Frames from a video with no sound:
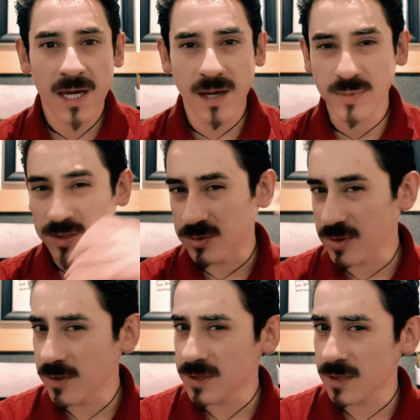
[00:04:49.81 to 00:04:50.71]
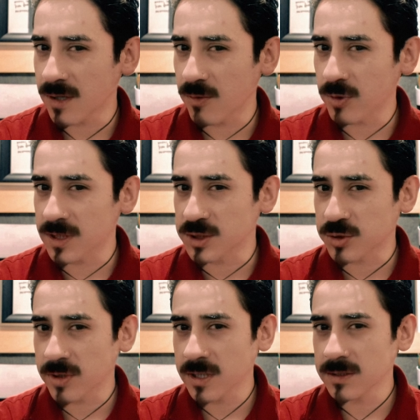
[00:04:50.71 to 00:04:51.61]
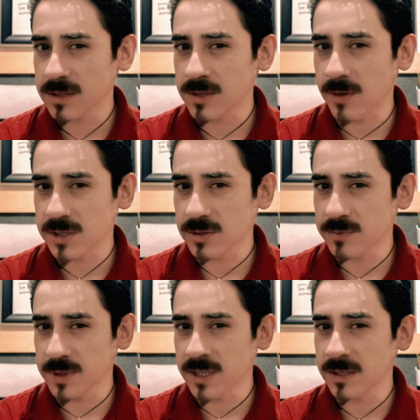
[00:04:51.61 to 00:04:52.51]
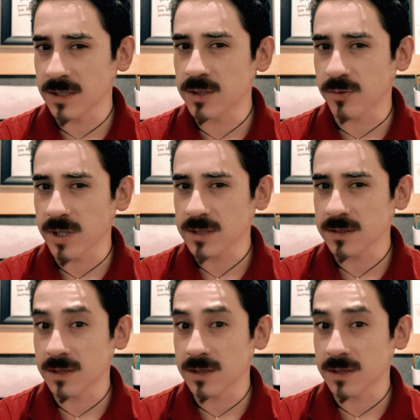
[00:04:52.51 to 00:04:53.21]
And because your ears are not really trained, you're actually playing it incorrectly,